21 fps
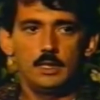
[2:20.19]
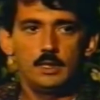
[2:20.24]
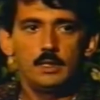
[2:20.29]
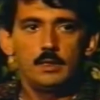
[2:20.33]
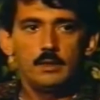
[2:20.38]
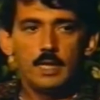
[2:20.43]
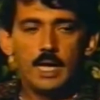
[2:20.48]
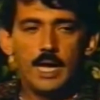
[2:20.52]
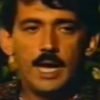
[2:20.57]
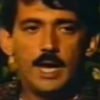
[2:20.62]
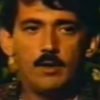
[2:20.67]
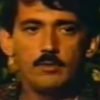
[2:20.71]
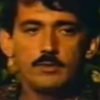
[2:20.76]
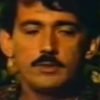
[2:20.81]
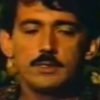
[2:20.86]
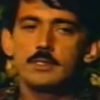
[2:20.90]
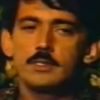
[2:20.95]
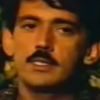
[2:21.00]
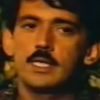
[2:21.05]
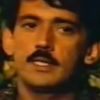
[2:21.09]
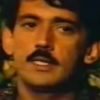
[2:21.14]
the
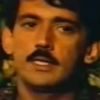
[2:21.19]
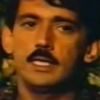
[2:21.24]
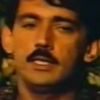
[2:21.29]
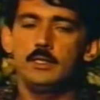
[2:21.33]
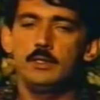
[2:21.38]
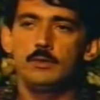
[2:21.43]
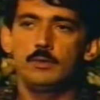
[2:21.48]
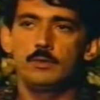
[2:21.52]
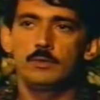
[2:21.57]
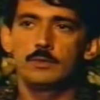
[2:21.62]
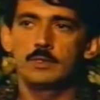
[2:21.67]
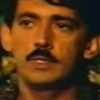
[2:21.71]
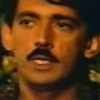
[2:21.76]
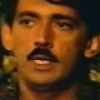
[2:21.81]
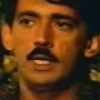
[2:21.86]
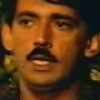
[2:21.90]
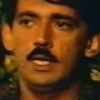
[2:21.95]
houses that they use.